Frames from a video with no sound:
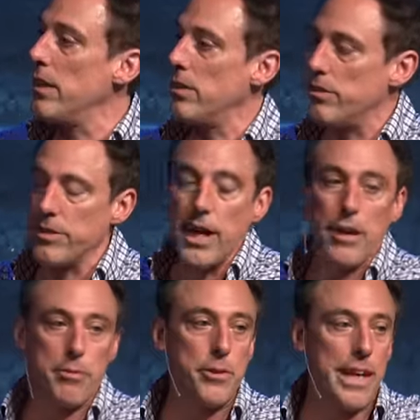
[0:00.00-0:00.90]
your
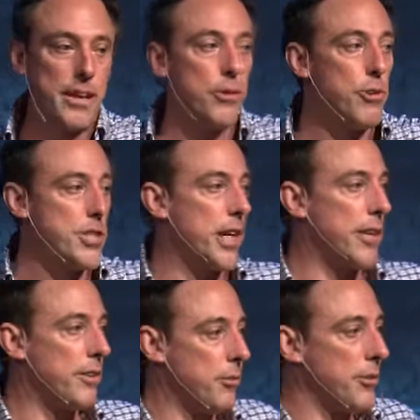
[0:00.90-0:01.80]
diaphragm, you can't do what you got to
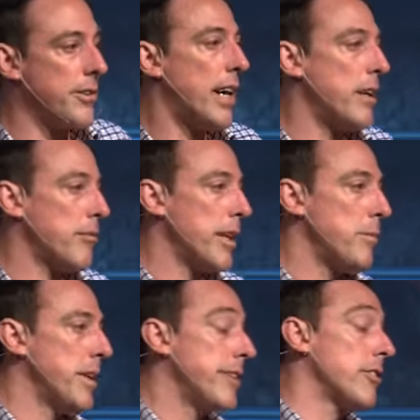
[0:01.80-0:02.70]
do with your diaphragm.
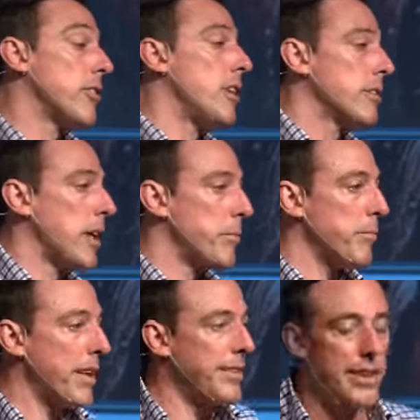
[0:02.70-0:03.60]
And it takes a long time. It
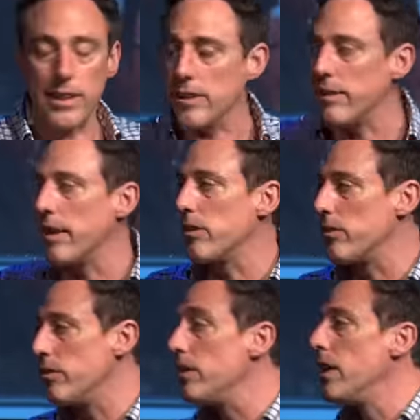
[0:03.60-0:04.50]
might take like a day or
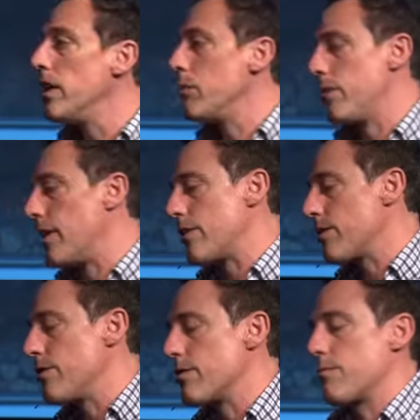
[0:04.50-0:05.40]
two, but
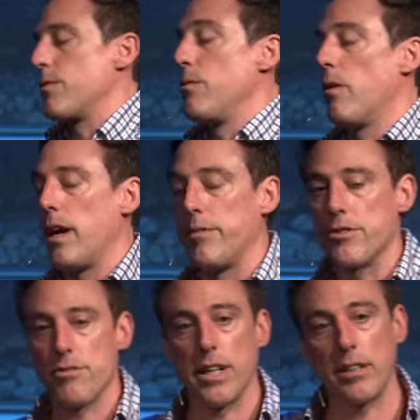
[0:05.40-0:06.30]
eventually you just, you won't have the
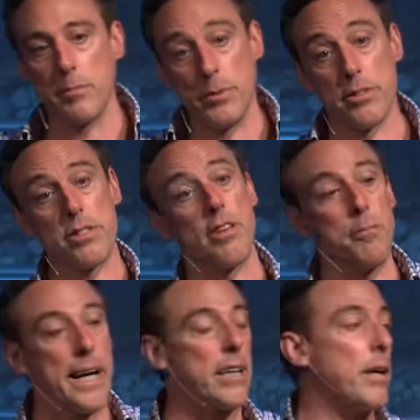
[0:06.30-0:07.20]
strength to pull yourself
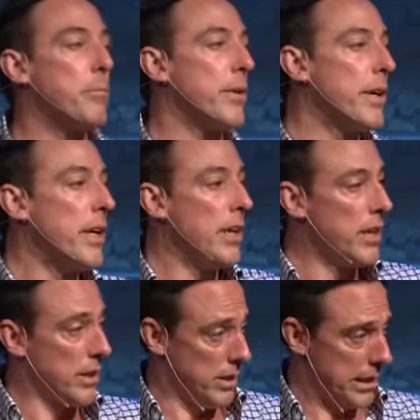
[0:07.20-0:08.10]
back up or,
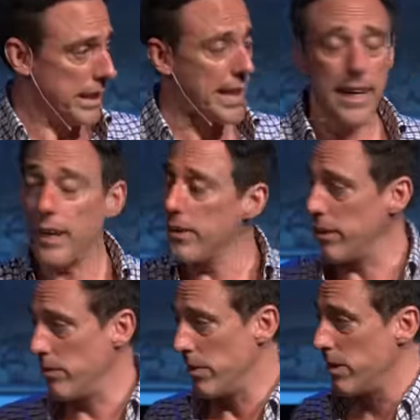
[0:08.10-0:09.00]
or get that air that
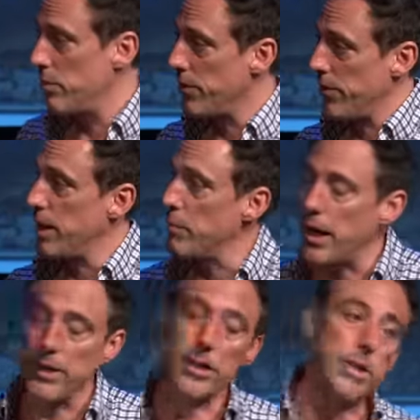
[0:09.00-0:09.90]
you need. Well, think
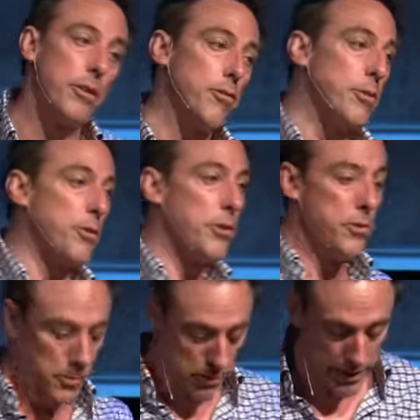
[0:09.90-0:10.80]
about it. You know, if you, you
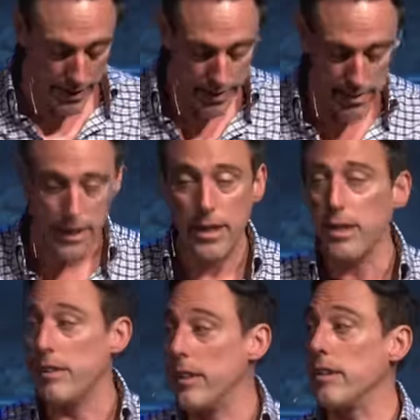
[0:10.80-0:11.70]
do this,
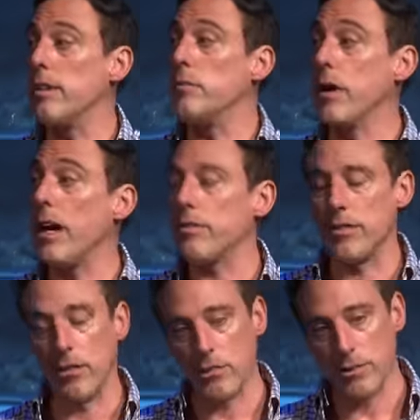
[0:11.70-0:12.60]
take a deep breath.
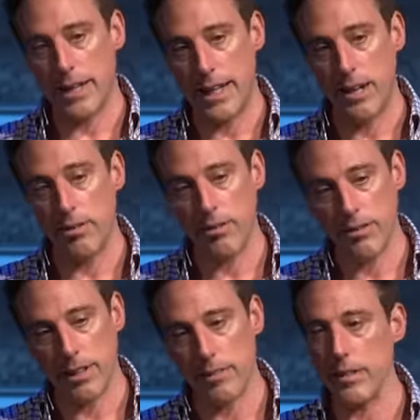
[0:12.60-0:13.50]
Don't do it now.
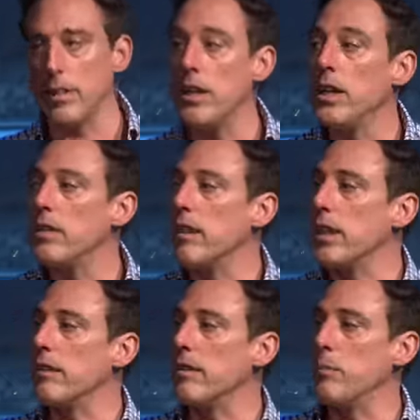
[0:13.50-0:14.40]
Stay seated.
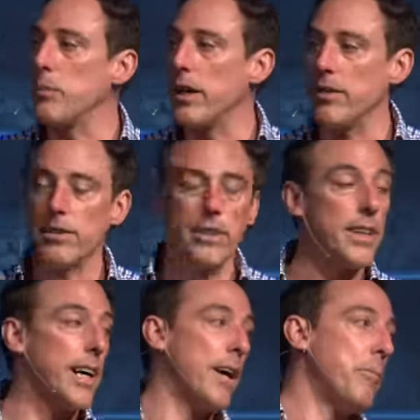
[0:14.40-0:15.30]
Take a deep breath.
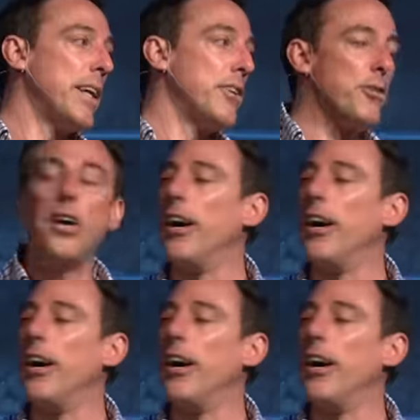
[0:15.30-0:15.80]
Yeah, I meant you.